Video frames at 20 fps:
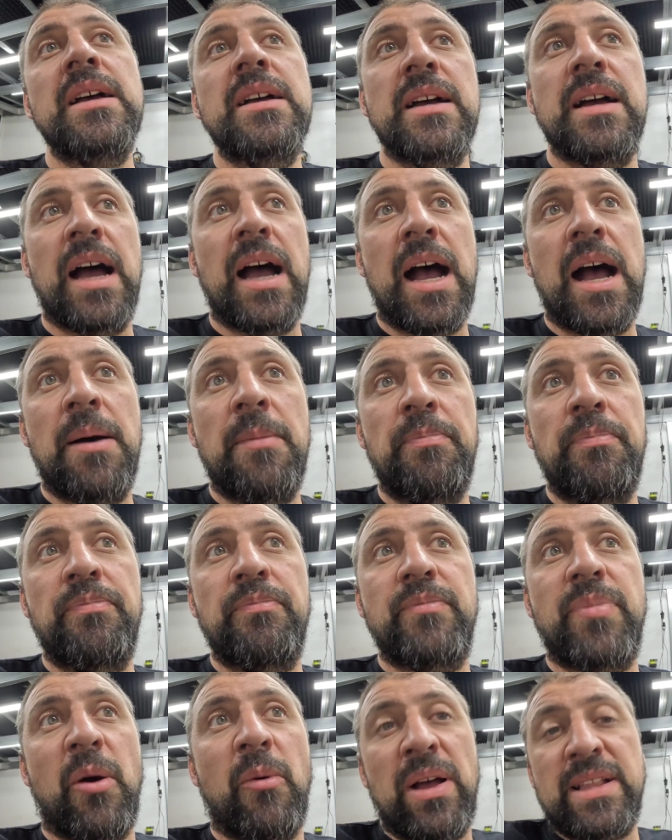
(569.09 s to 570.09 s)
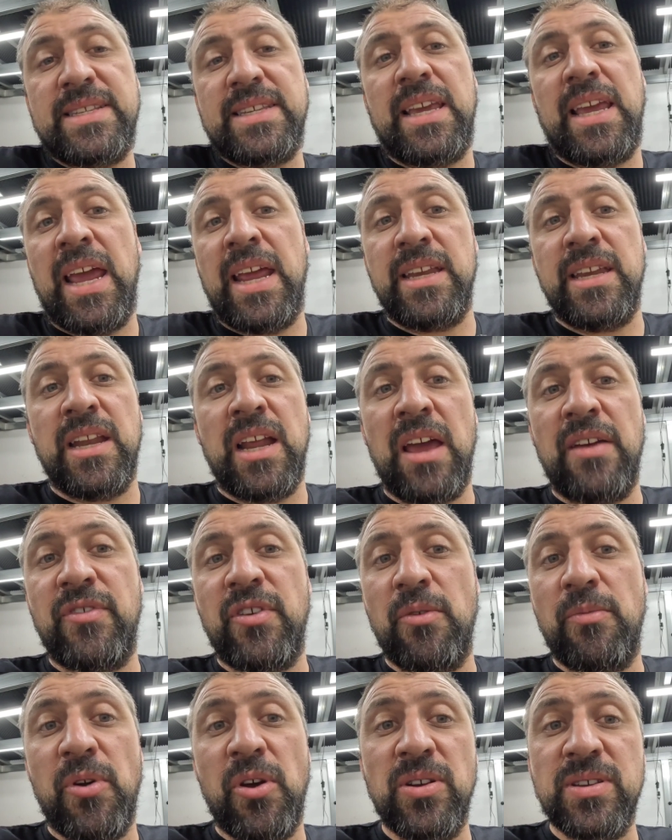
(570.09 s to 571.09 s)
But once again, if
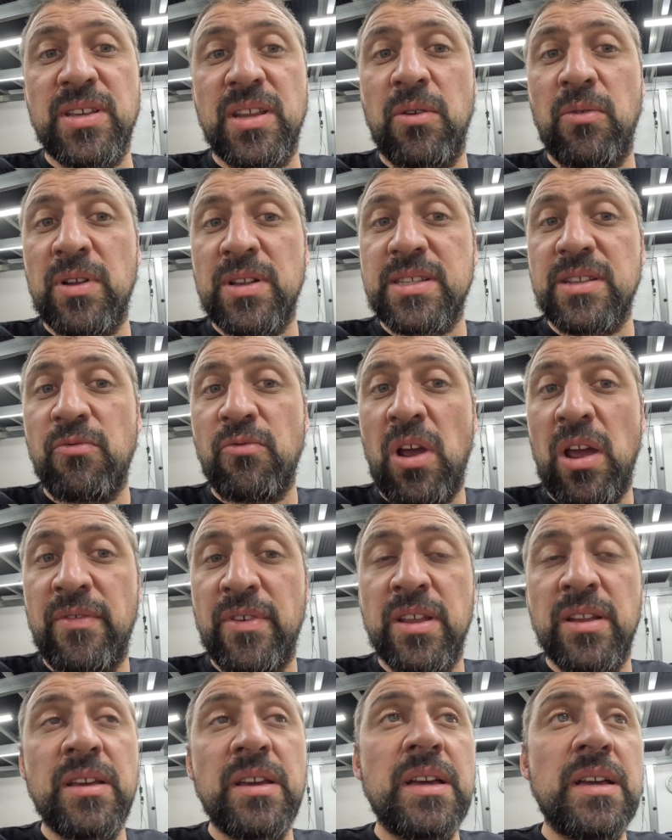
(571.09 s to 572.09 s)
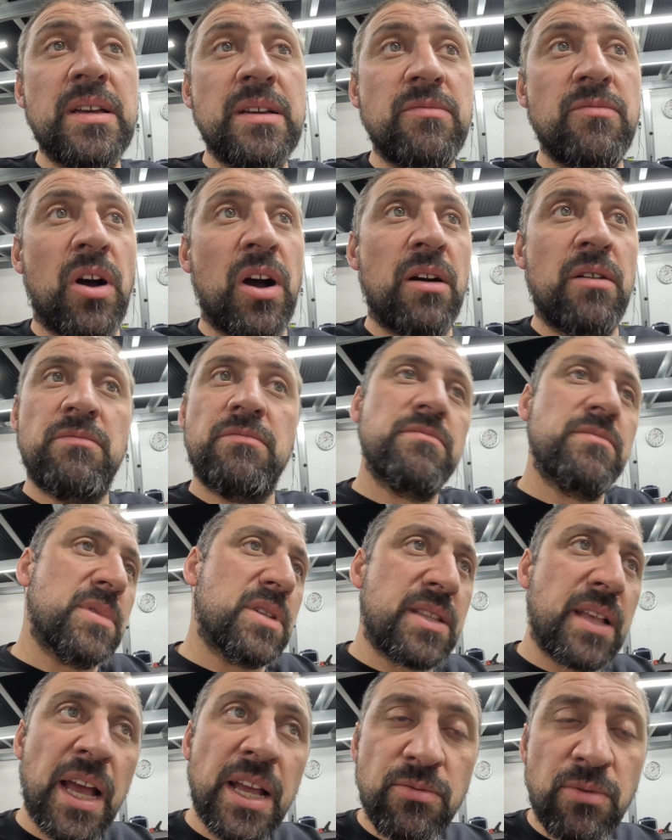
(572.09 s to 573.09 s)
you're a person who wants to rev it, well,
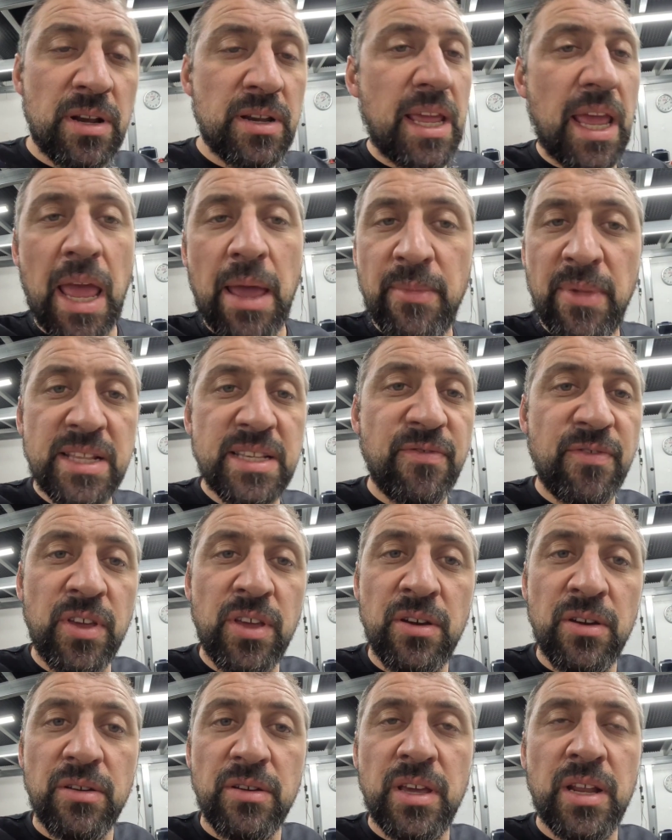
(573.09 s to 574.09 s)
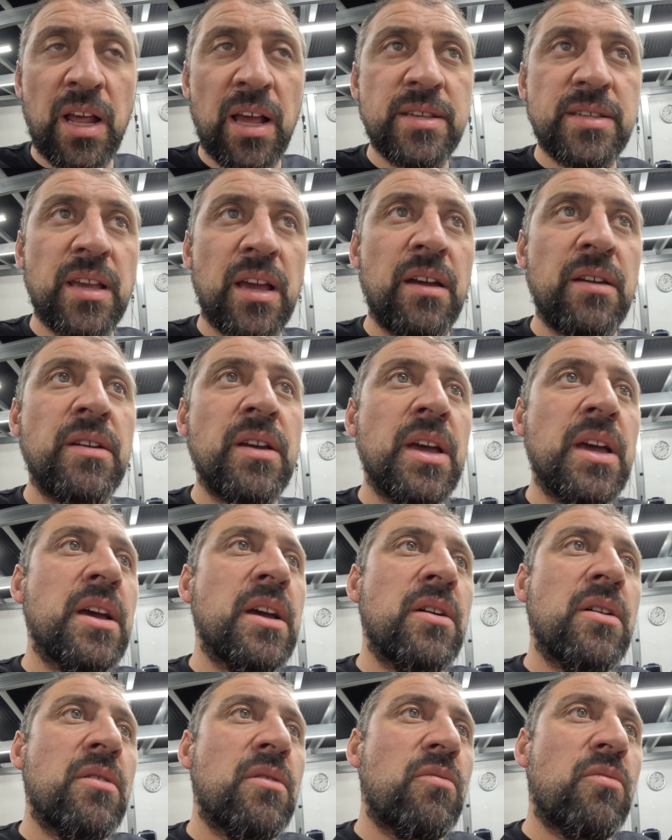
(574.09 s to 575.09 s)
Stage 1 cam, that's for you, So
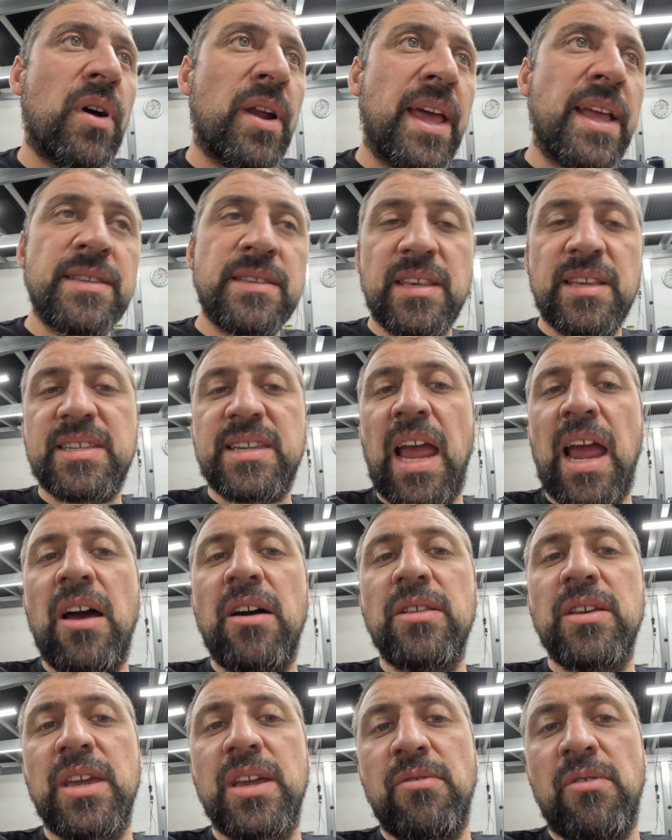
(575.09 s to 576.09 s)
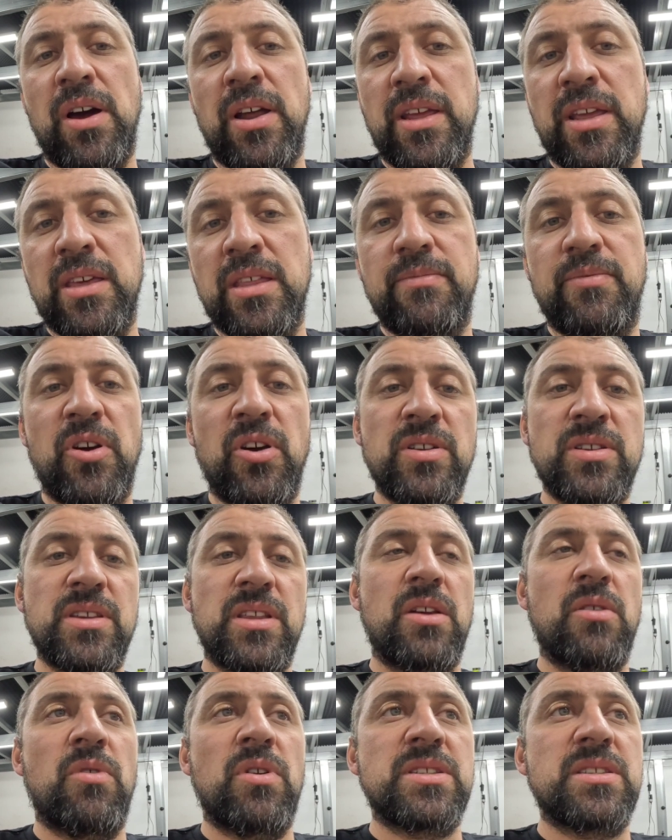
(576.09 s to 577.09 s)
what end of the scale are you on? Are you the
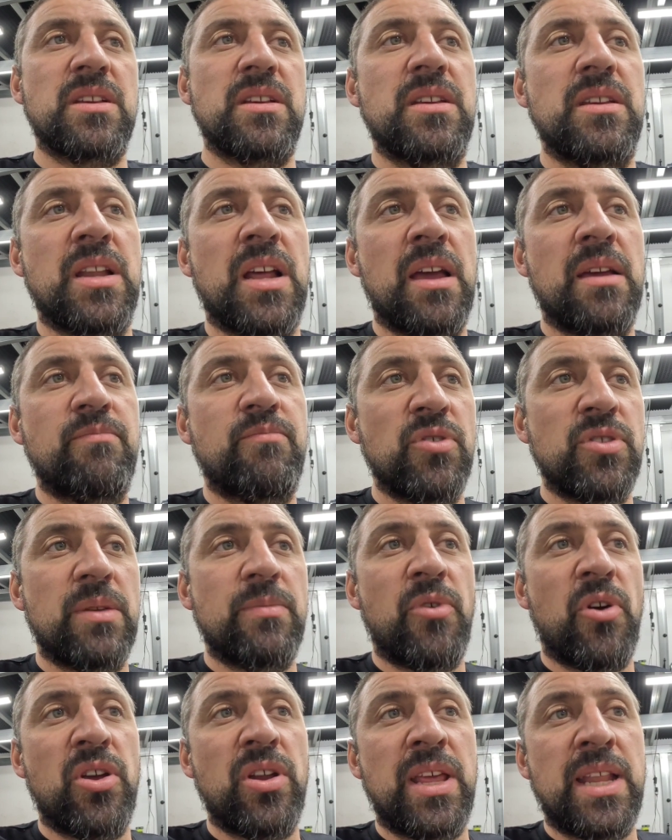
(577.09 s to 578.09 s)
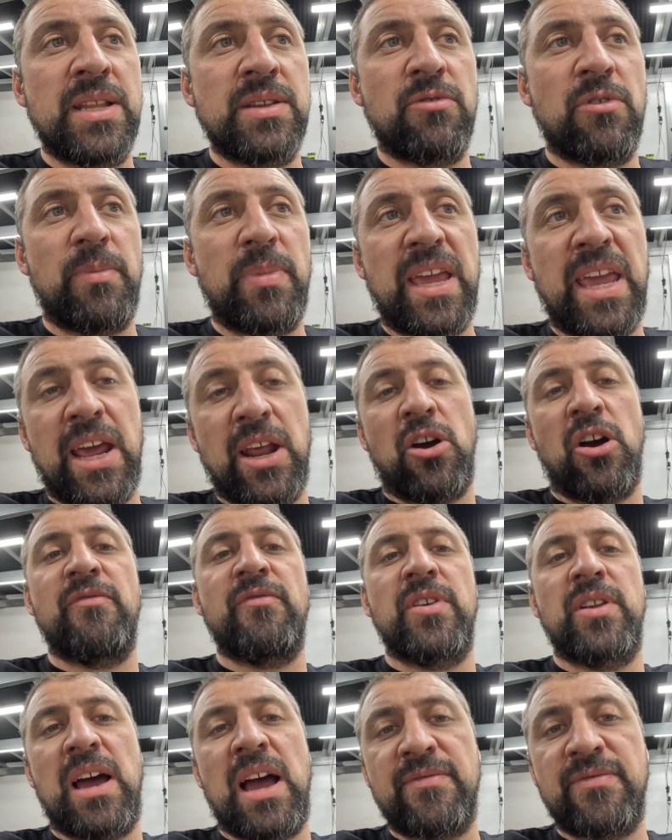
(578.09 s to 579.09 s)
person who wants to, put the boot into it but get
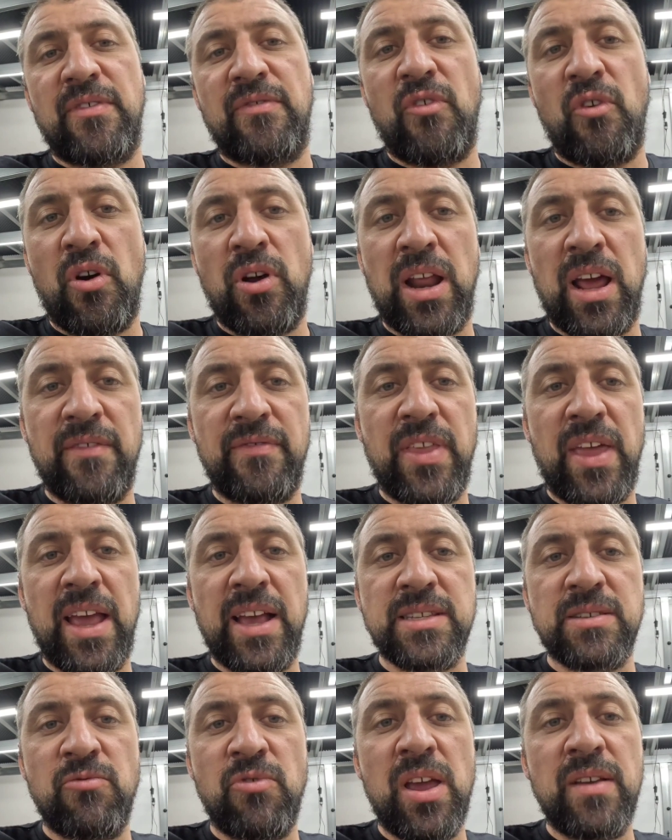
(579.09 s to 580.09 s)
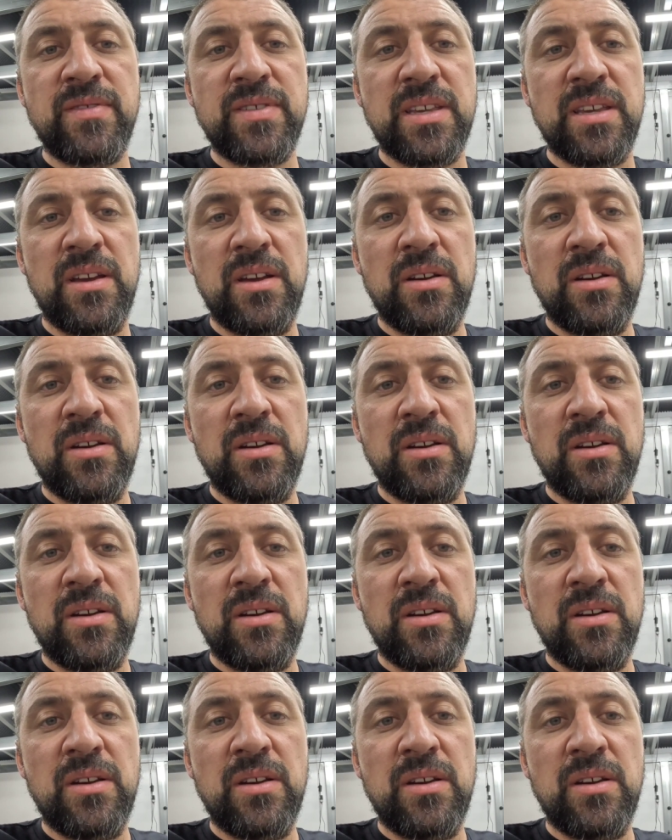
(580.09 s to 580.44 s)
off it after 4,500 revs?